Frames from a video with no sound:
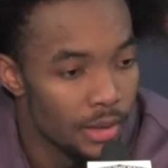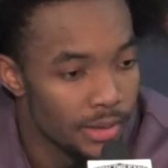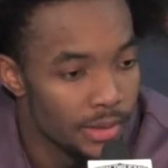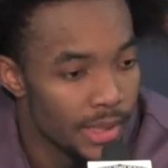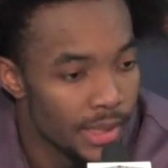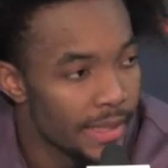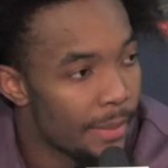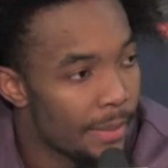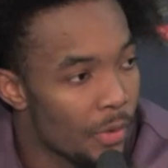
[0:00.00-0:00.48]

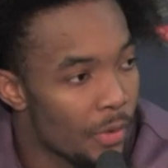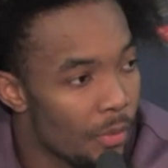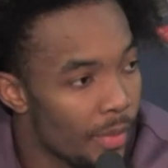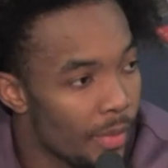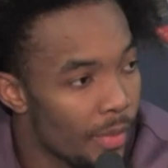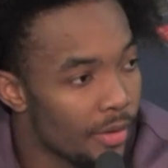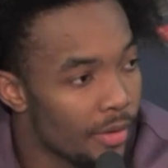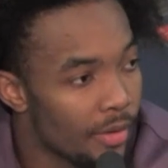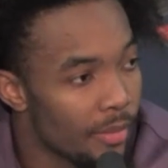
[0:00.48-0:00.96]
take that
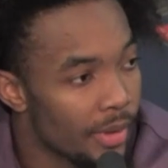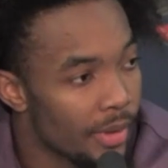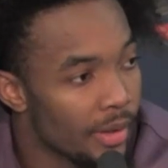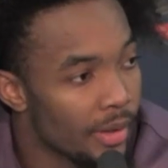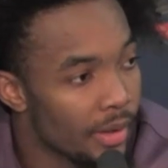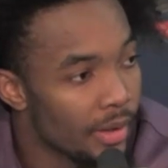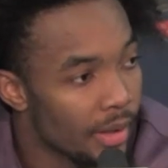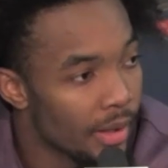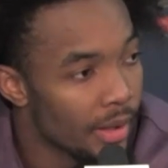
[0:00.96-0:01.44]
momentum
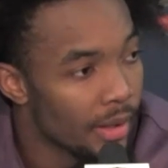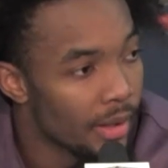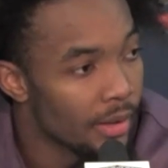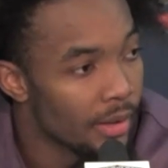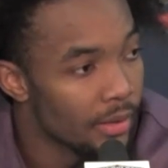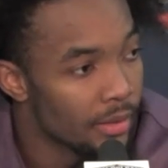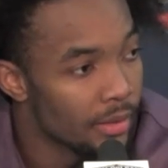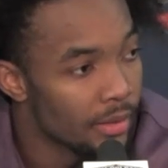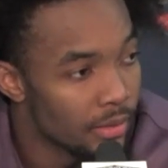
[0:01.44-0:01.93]
and
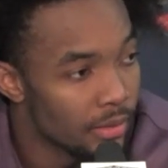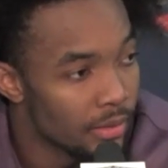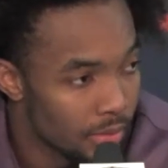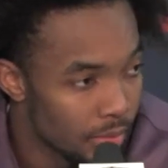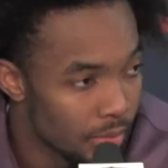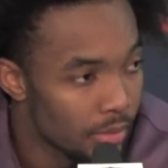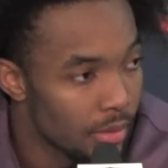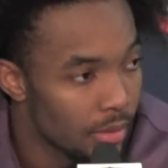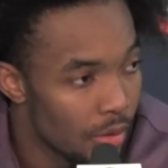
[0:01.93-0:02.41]

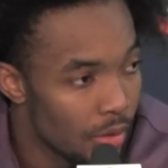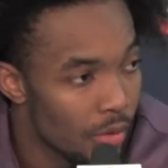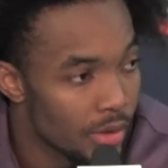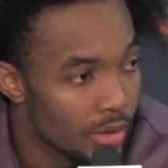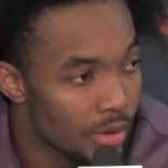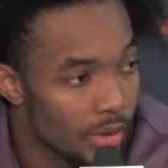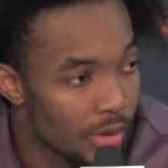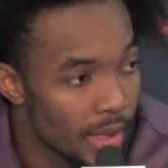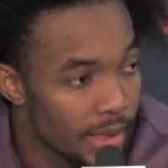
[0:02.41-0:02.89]
go
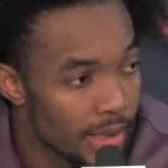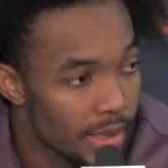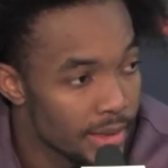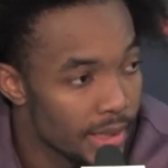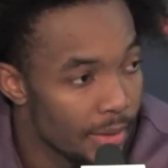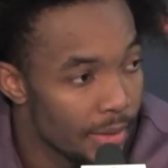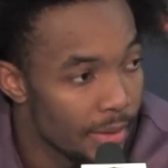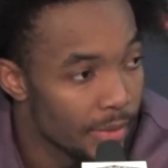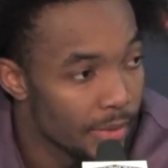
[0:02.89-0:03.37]
into our next
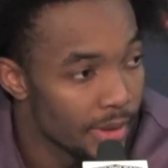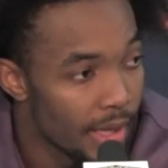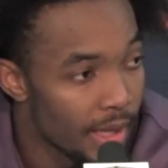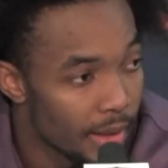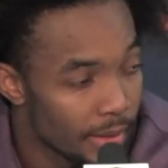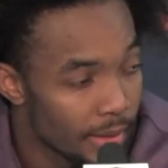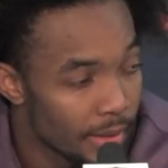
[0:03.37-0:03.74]
game with that.